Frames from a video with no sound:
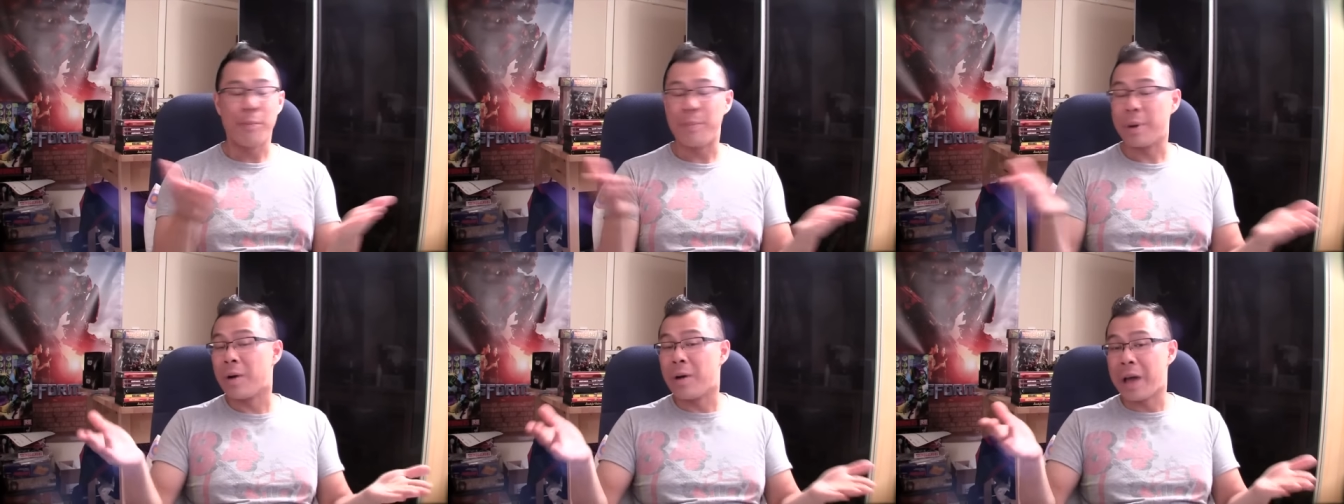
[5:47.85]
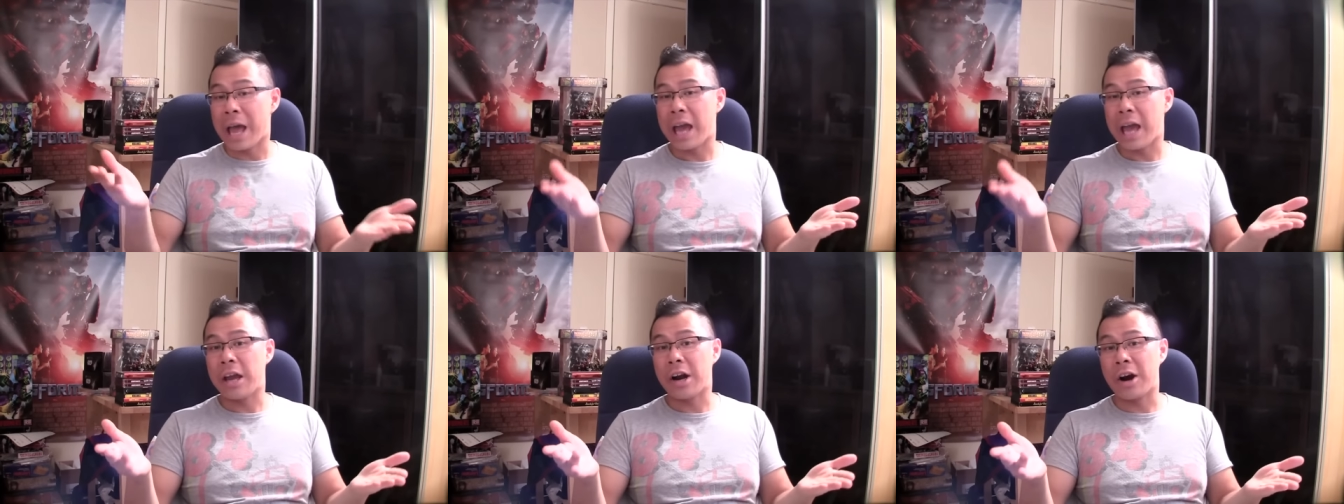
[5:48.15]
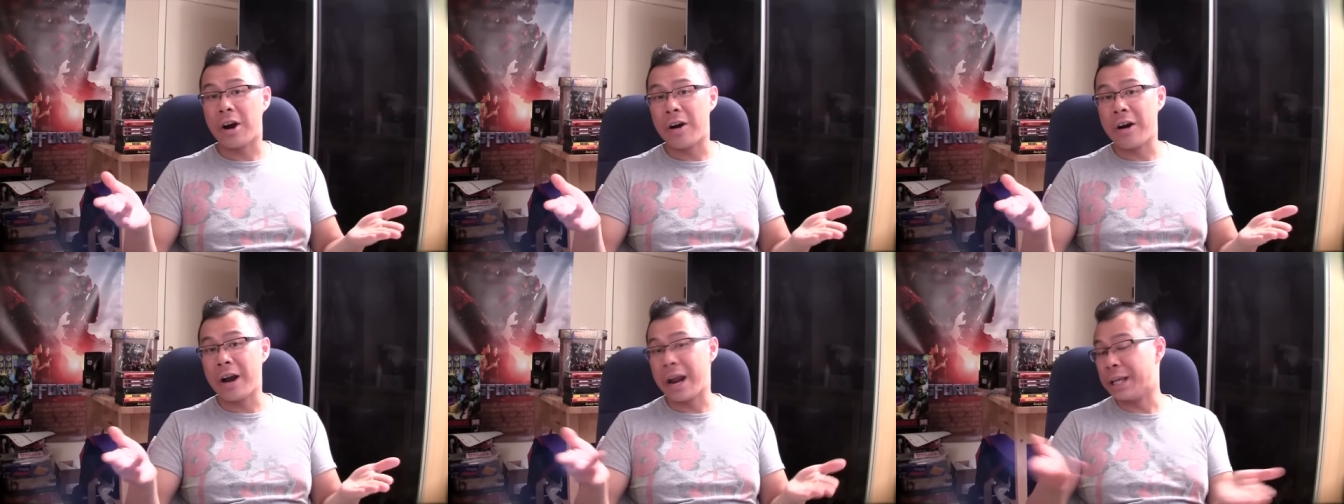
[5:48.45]
Bill
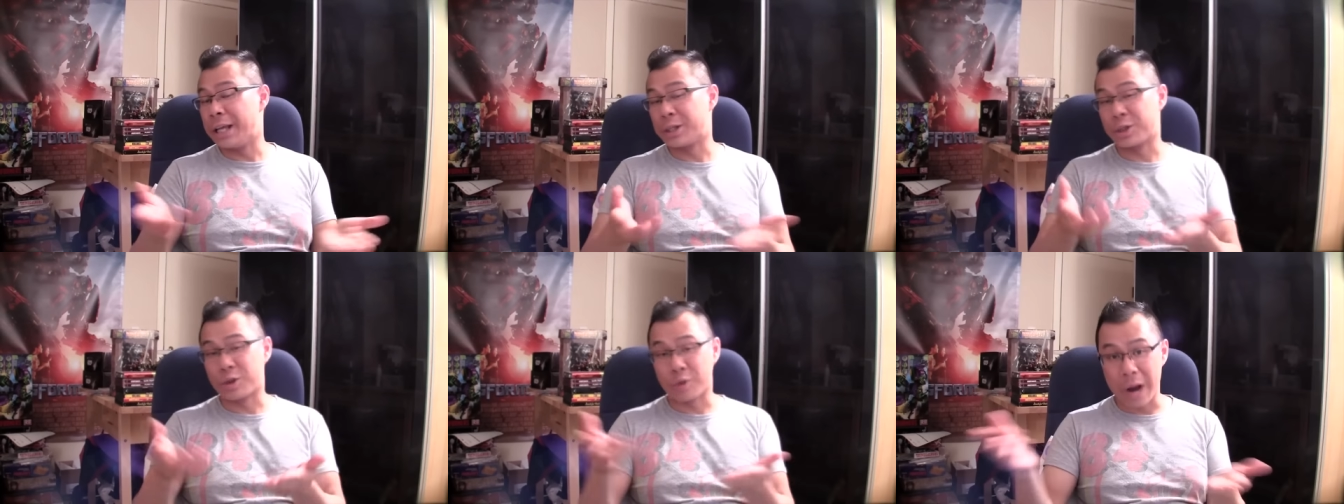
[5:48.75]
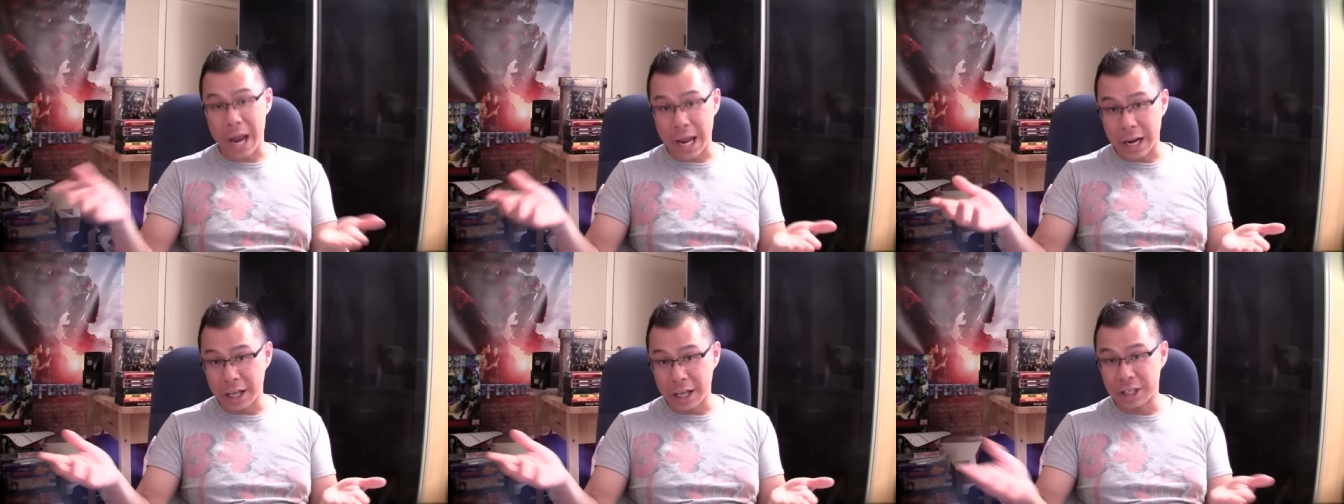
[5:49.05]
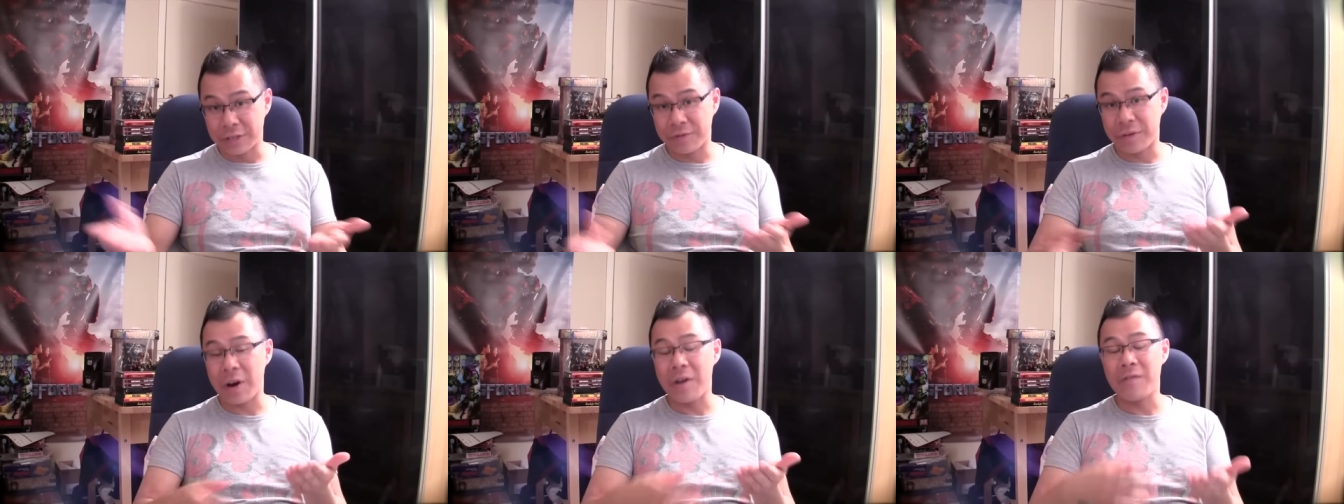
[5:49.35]
Hader is great.
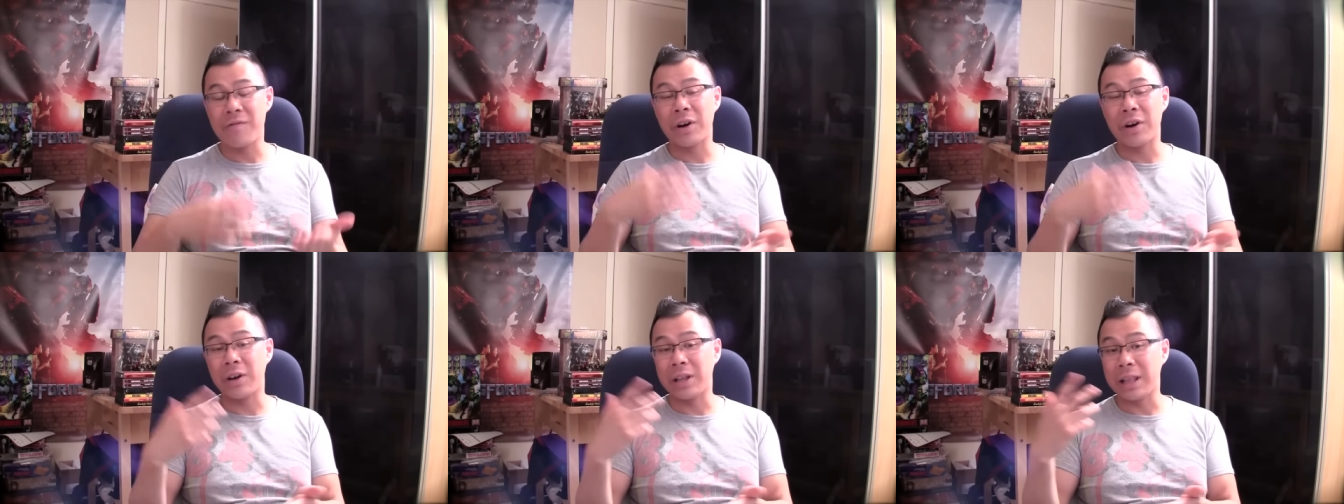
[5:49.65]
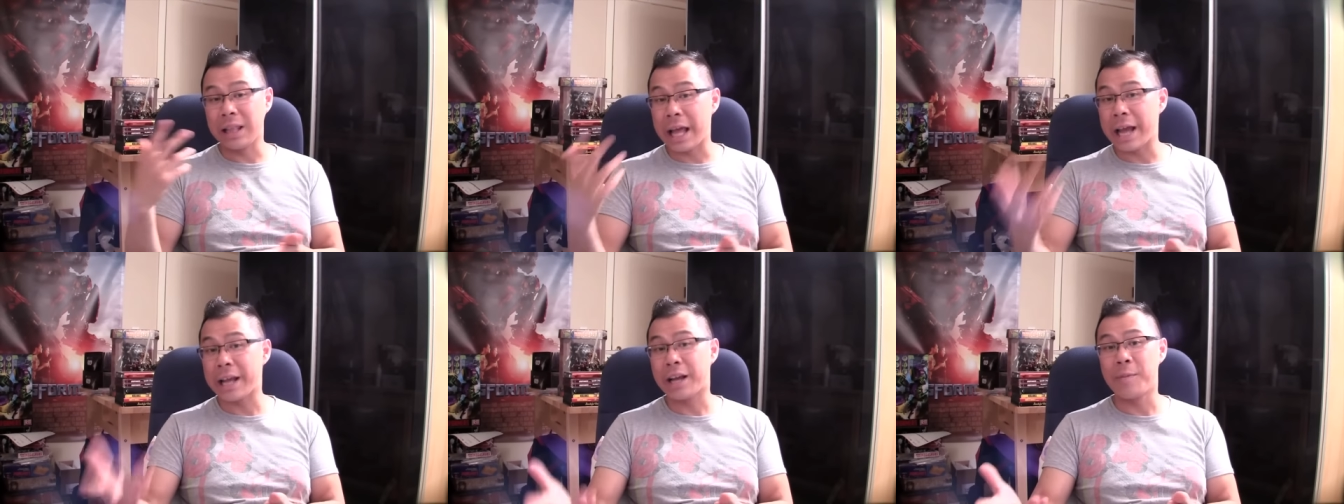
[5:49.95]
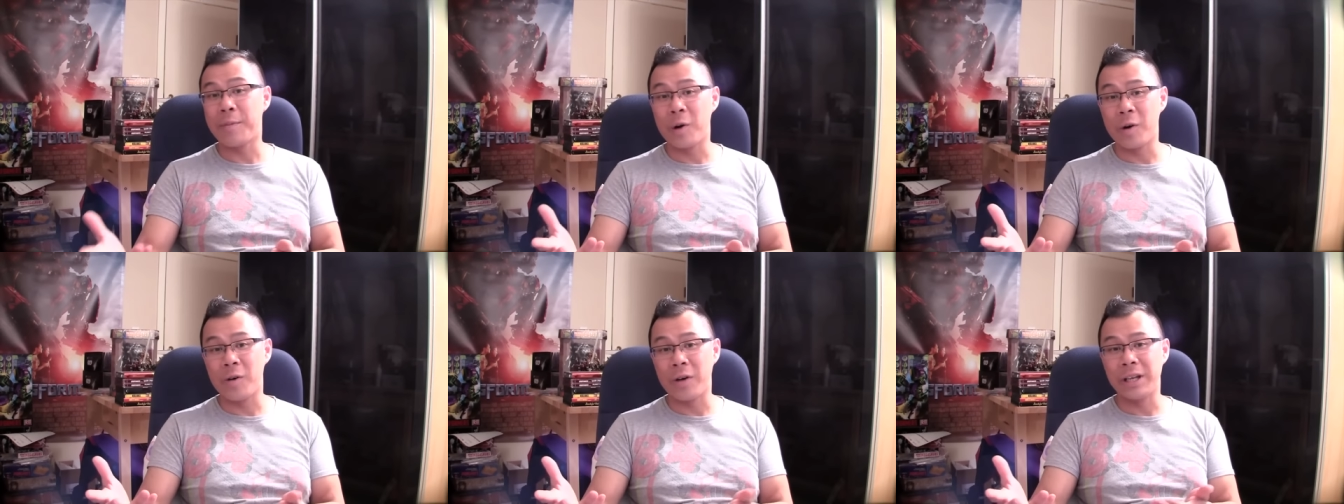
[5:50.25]
He's very, very
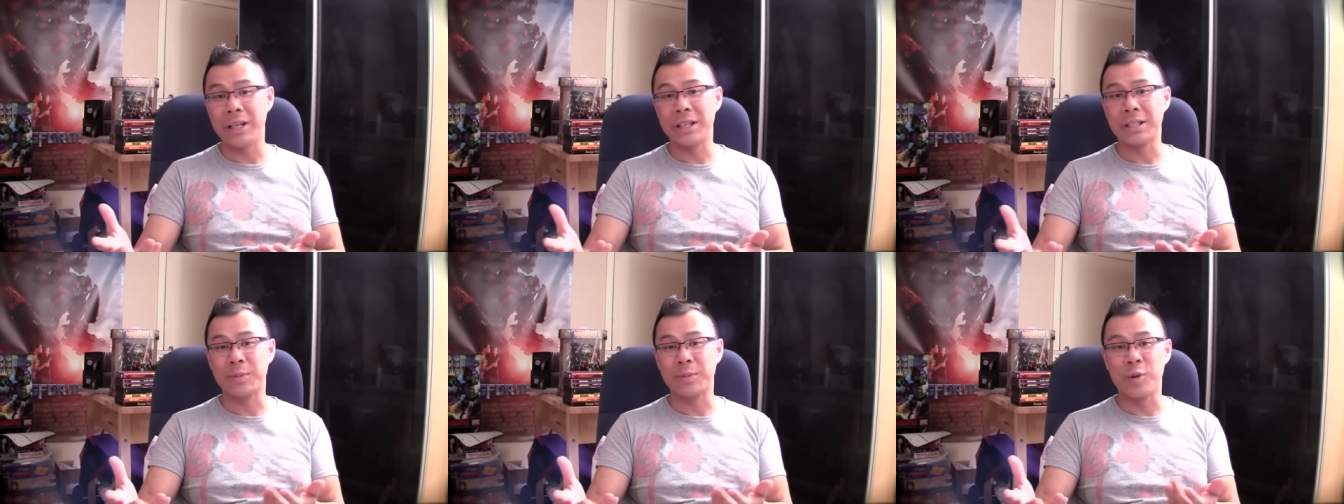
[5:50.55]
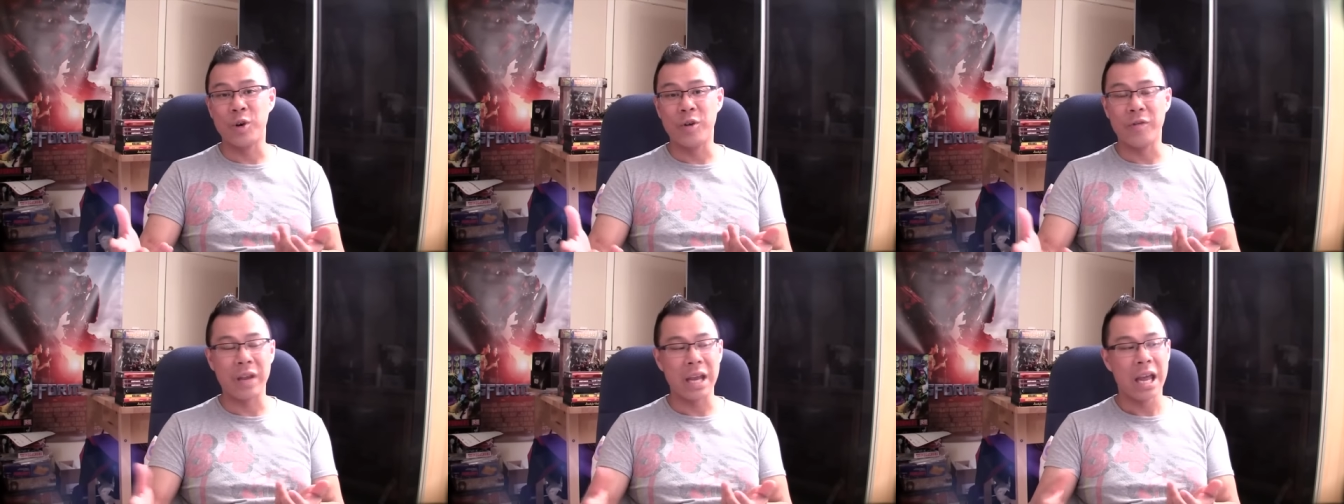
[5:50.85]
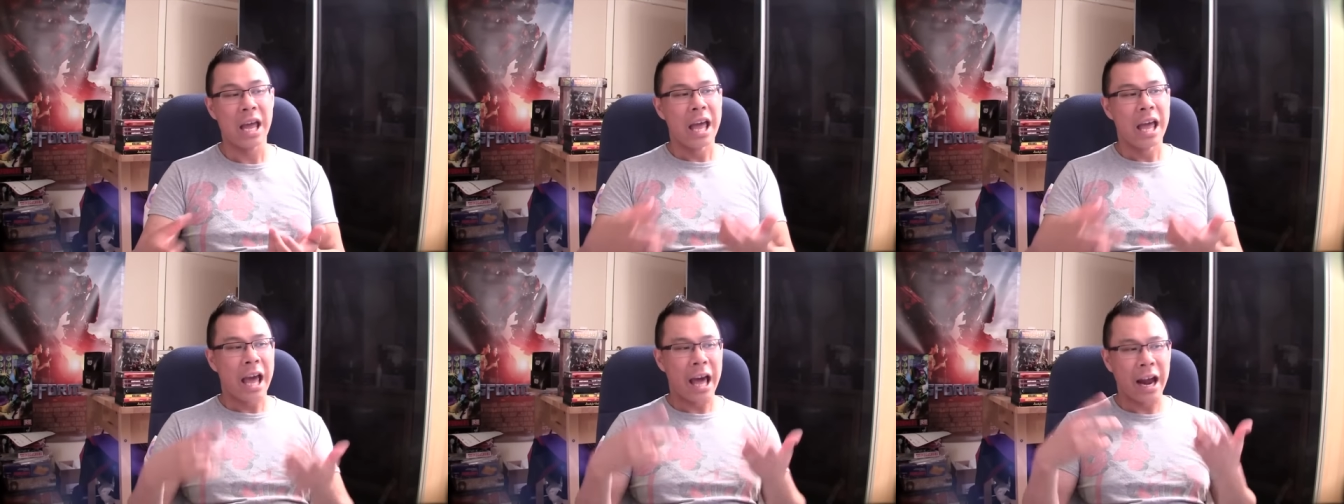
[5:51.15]
likable in this
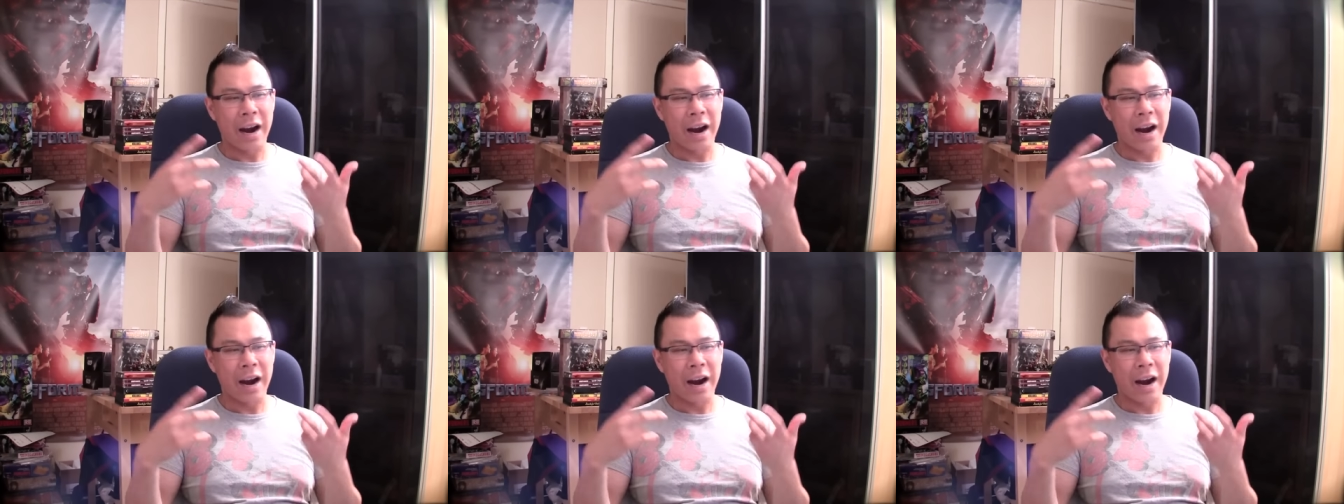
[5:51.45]
movie,